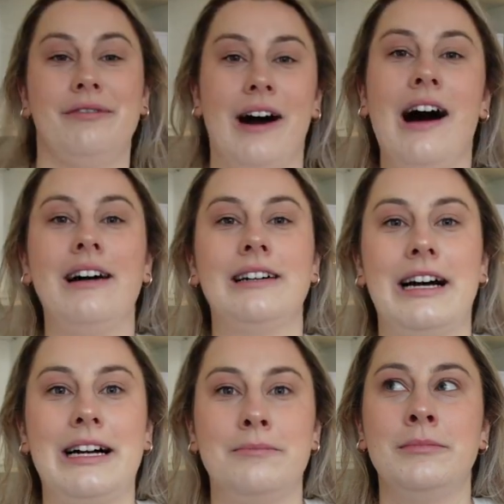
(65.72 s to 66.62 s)
far.
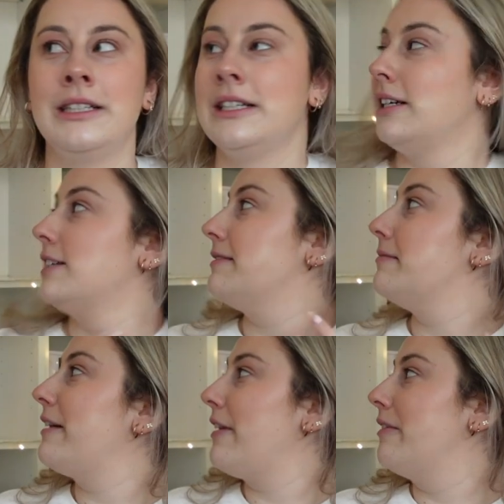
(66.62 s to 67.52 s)
Um, some of
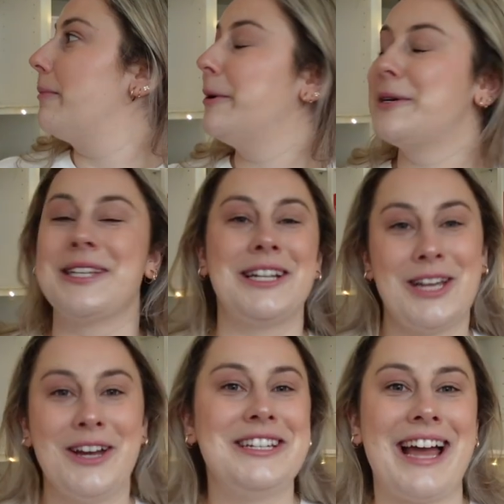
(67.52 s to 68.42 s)
my favourite books are
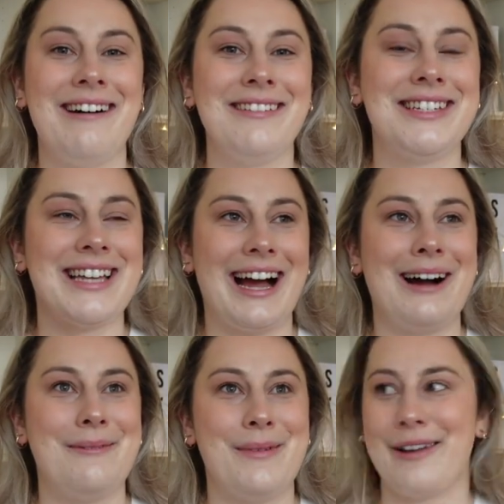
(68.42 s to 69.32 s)
turned out.
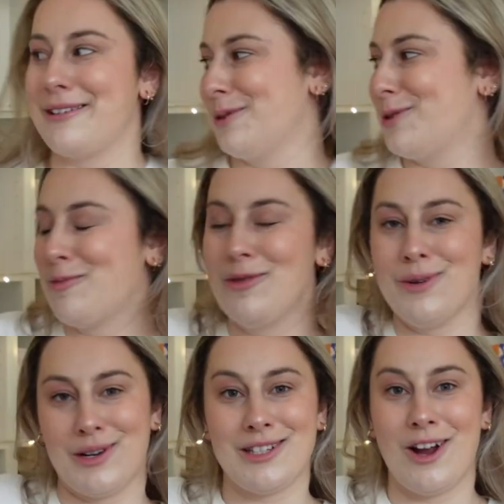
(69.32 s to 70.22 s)
Um, there is also more
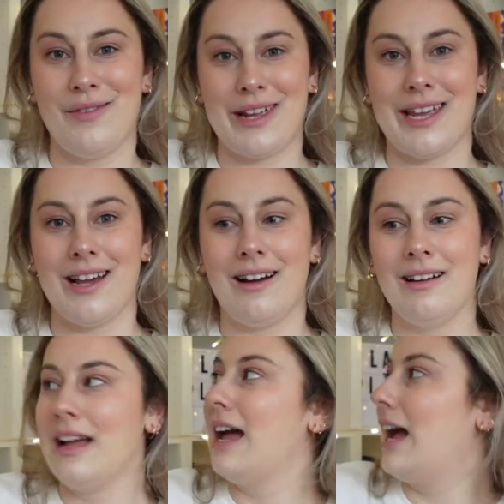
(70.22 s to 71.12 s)
books over here
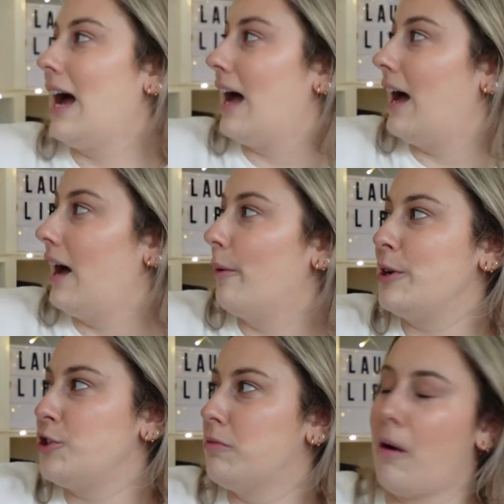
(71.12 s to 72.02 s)
uh,
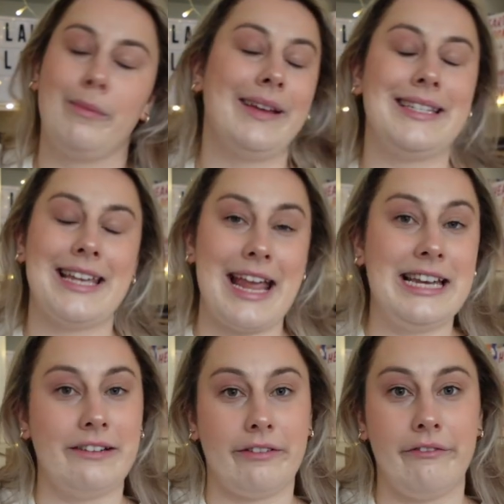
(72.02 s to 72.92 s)
which you'll probably see in
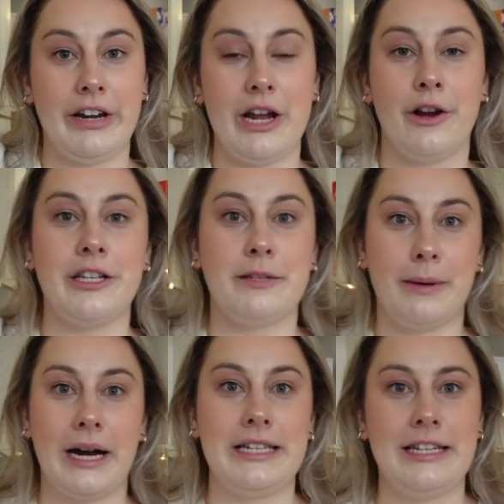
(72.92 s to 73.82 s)
different videos
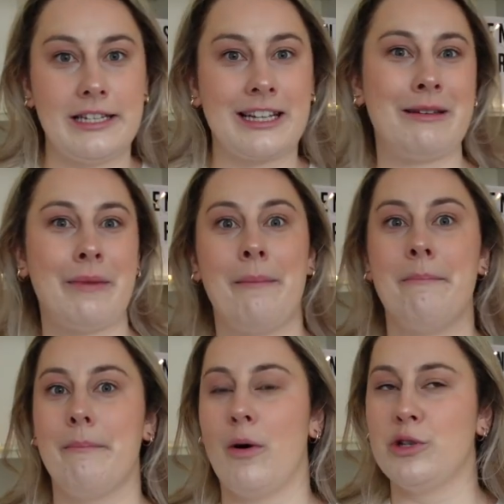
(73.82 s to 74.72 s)
but this is going to be my
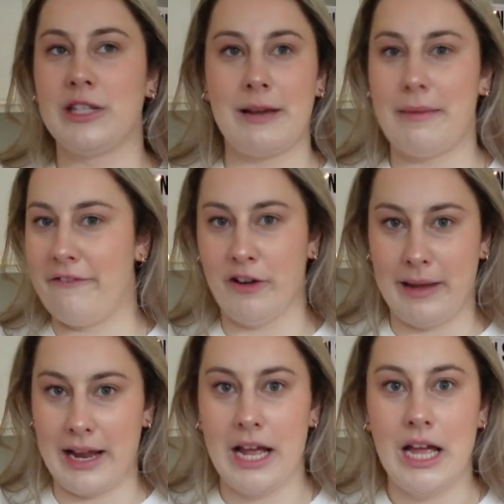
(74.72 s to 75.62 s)
mostly my
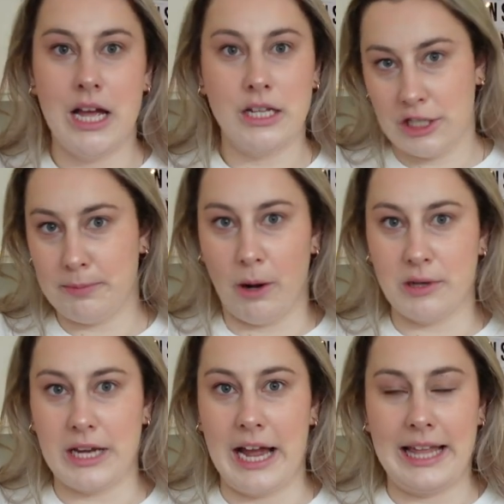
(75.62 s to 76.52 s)
filming
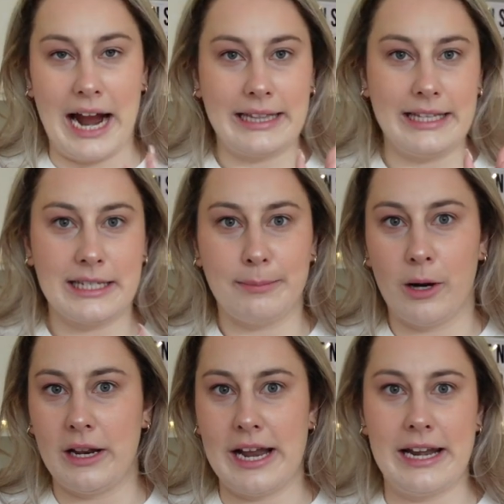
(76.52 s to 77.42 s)
spot. I like this
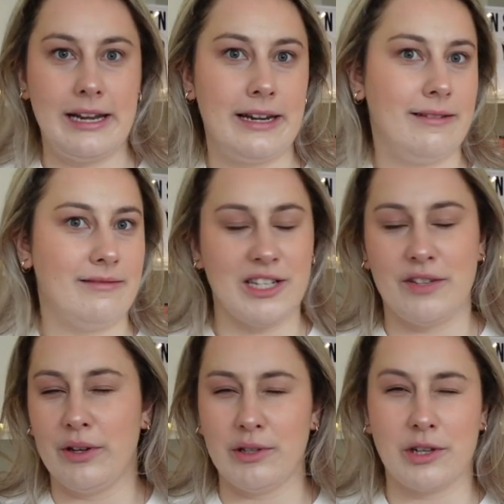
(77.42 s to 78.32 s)
spot. It just
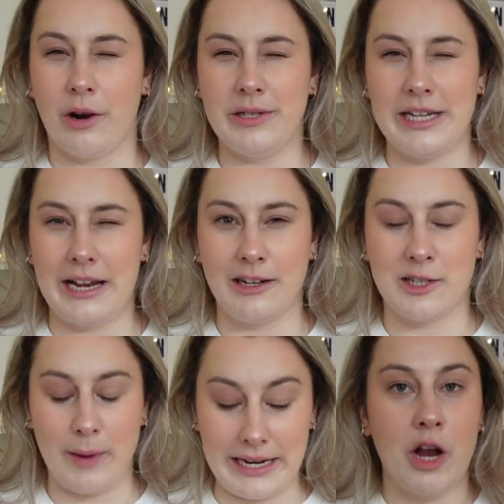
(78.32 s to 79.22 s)
feels cozy and
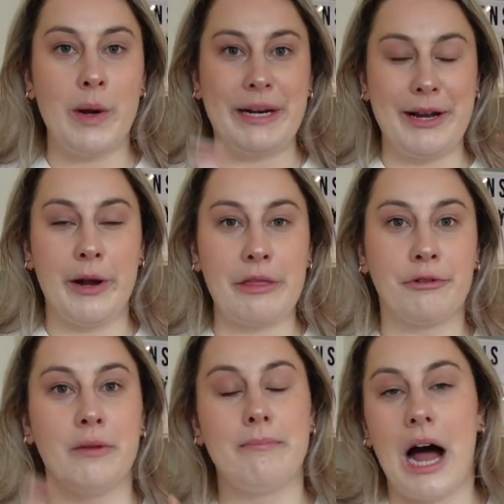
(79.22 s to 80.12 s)
sweet. So we're going to be going
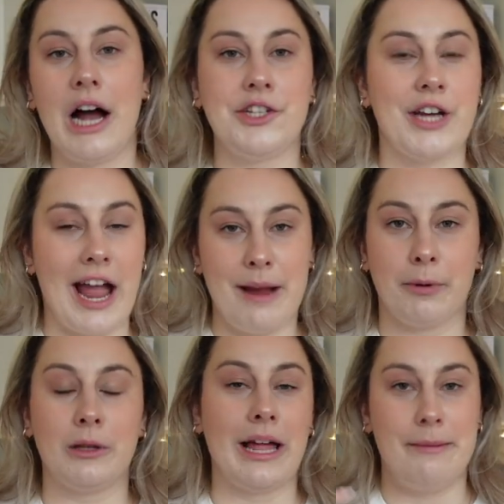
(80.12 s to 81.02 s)
through March,
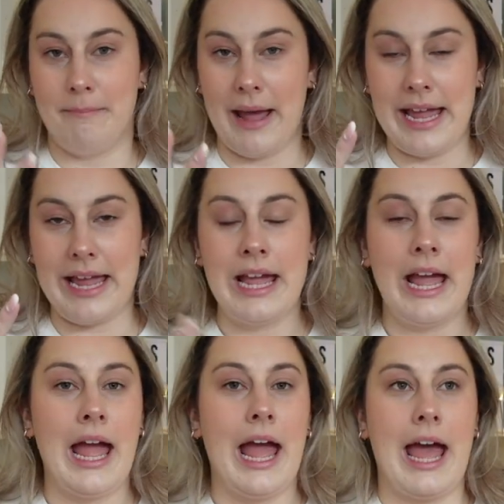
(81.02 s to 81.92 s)
April and May
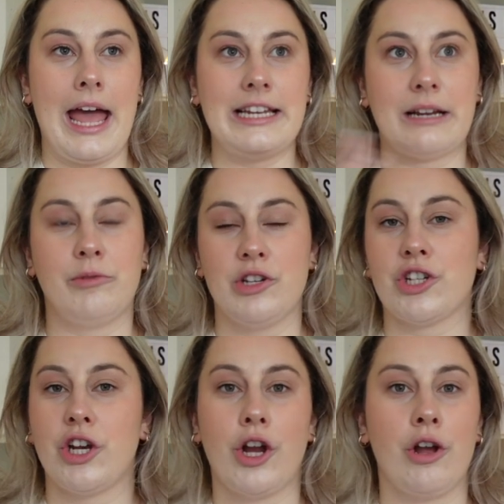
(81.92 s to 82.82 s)
and I'm just
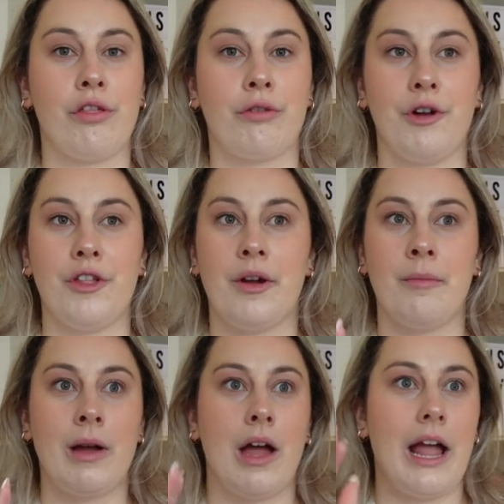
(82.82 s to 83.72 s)
gonna go through
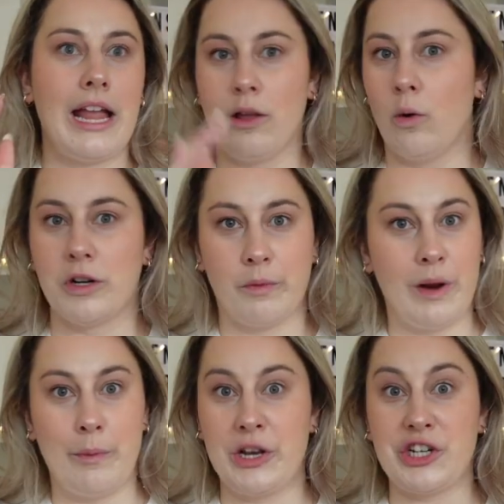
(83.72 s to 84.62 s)
them in the order
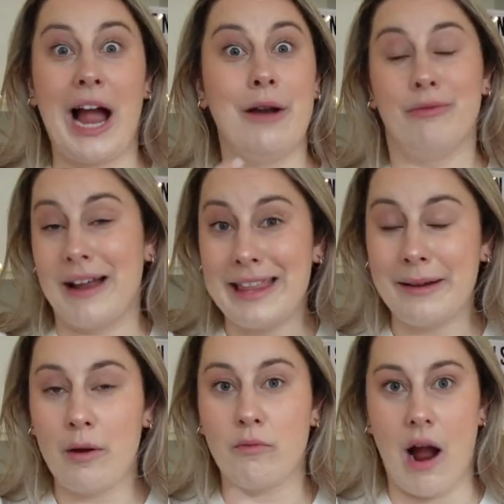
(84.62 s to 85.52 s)
in which I read
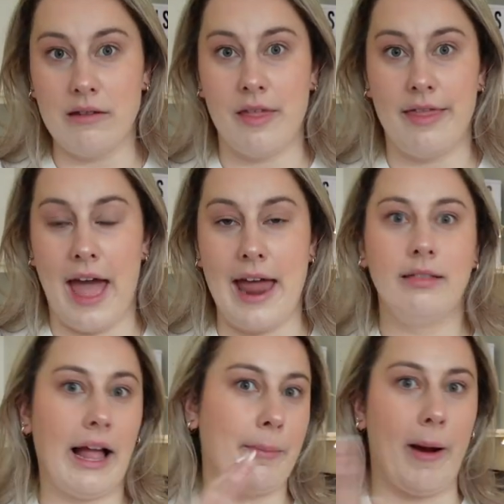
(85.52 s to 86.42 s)
them rather than
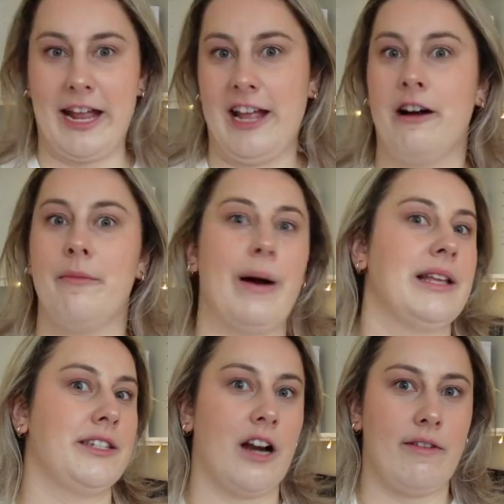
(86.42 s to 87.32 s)
like breaking up by
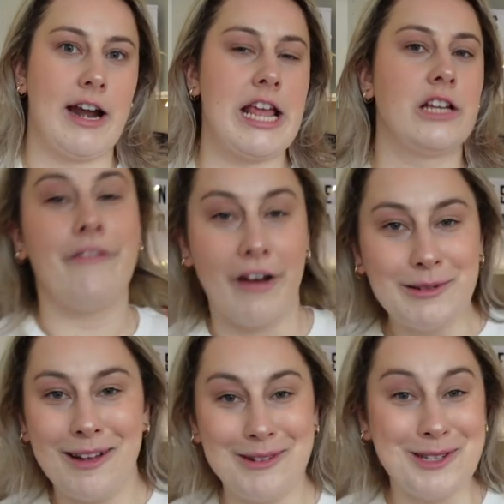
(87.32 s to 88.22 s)
star rating. The first
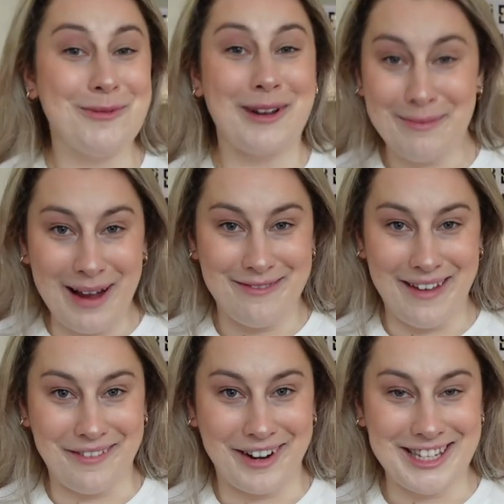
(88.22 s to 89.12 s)
one, which is one of my
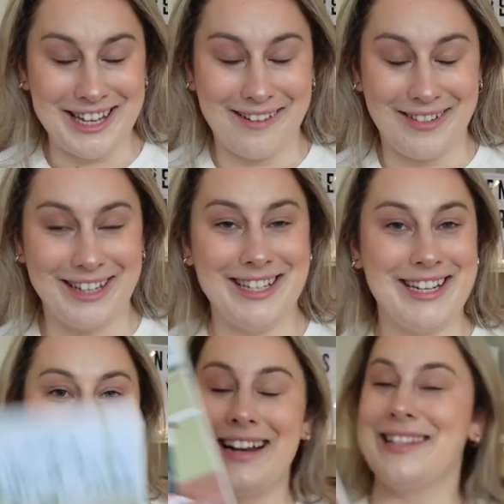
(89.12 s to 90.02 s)
favorites that I read this
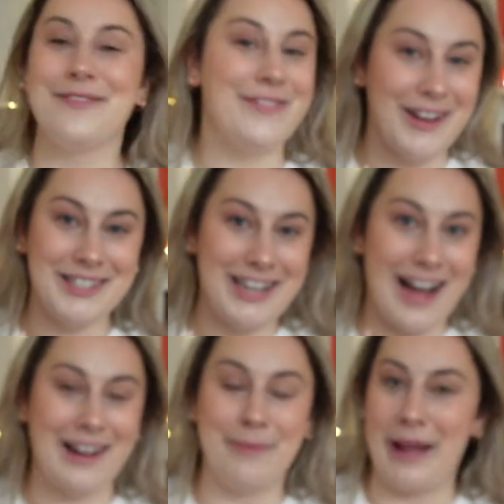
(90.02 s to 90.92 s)
year, it is First
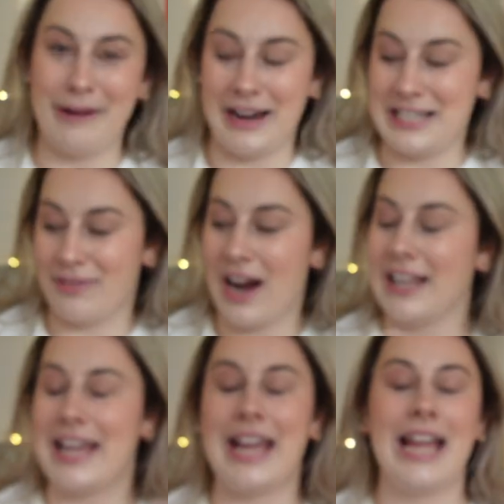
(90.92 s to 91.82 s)
Down by Grace
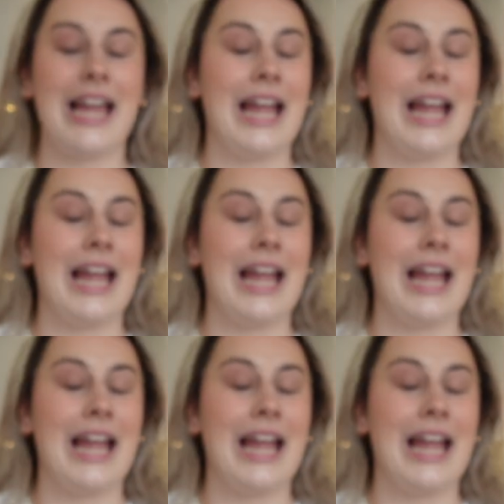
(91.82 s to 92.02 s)
Reilly.